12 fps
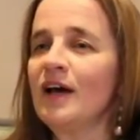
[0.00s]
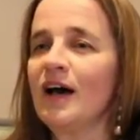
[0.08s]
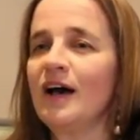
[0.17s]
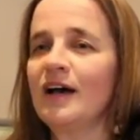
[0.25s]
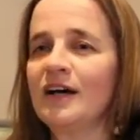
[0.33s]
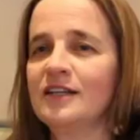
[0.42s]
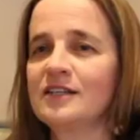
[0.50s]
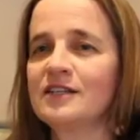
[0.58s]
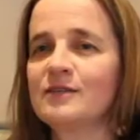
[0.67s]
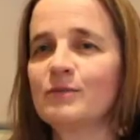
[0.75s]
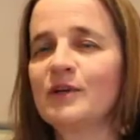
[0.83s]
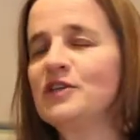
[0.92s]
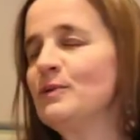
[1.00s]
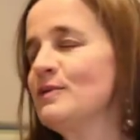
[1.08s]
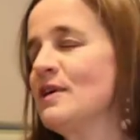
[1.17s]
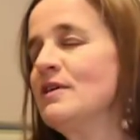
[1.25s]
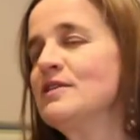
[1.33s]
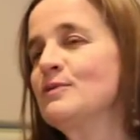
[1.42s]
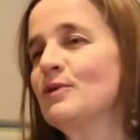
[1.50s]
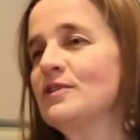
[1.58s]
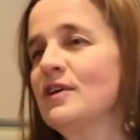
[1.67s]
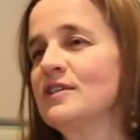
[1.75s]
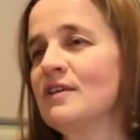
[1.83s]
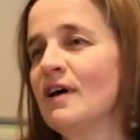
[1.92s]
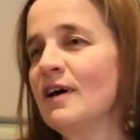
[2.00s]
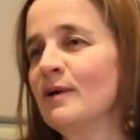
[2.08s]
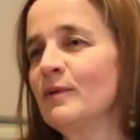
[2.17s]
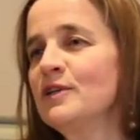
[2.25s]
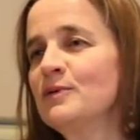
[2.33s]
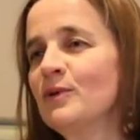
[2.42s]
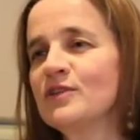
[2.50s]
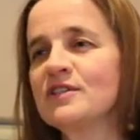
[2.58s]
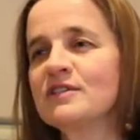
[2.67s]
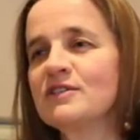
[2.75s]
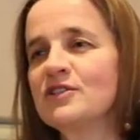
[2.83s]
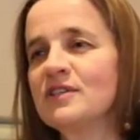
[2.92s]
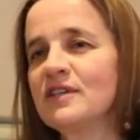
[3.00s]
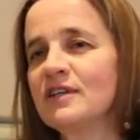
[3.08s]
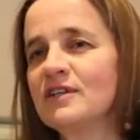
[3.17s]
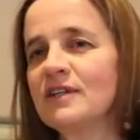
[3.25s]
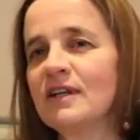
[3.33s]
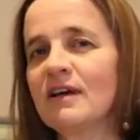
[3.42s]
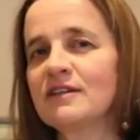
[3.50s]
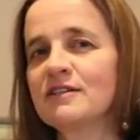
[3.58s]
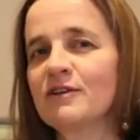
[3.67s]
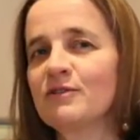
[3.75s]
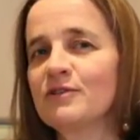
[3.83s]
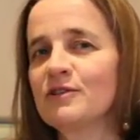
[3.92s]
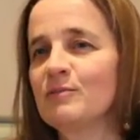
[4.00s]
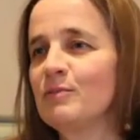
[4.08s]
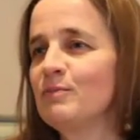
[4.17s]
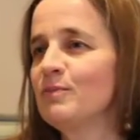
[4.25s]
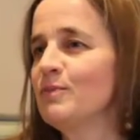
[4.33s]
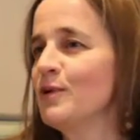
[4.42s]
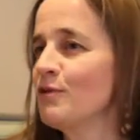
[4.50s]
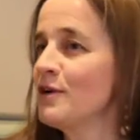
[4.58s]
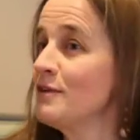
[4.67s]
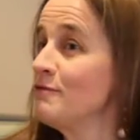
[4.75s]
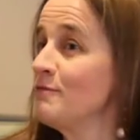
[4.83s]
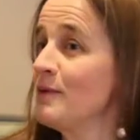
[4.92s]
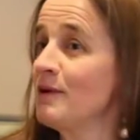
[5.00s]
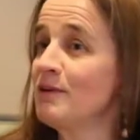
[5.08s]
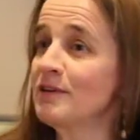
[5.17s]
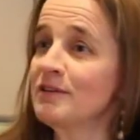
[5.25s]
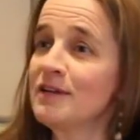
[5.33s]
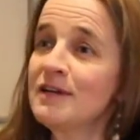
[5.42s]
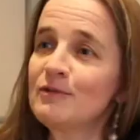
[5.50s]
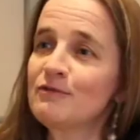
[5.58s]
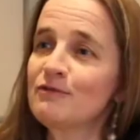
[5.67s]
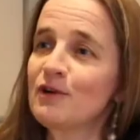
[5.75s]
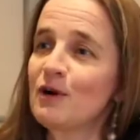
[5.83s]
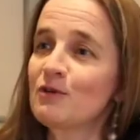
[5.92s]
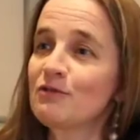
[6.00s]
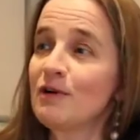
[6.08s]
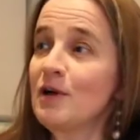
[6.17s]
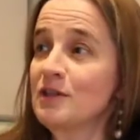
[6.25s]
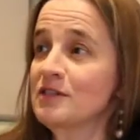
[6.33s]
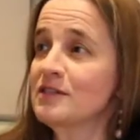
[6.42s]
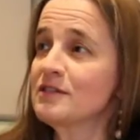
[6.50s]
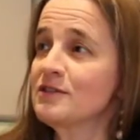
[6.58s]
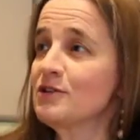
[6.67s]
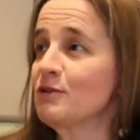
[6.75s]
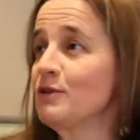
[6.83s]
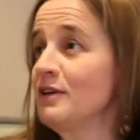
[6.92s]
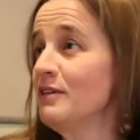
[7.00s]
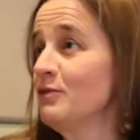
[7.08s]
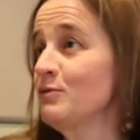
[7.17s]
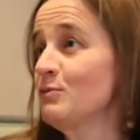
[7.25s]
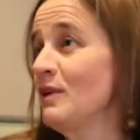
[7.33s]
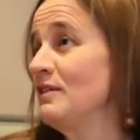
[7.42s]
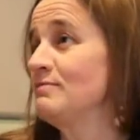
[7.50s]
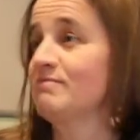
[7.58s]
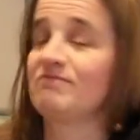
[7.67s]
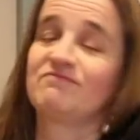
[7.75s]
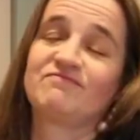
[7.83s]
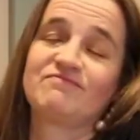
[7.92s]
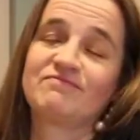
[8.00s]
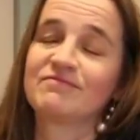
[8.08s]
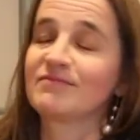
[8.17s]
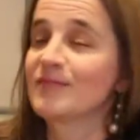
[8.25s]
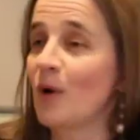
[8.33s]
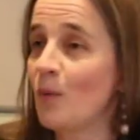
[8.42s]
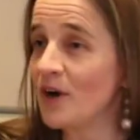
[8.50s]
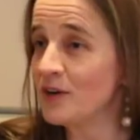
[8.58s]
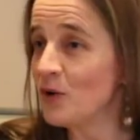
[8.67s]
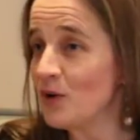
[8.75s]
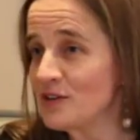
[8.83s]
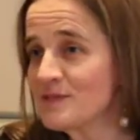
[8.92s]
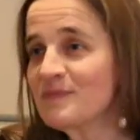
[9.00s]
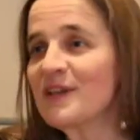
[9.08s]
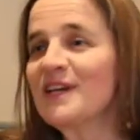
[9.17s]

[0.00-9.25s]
And when she was asked what her dying wish was, she said she'd like to go to the grave bearing the name of Frau Quantz. So he thought, well, why not?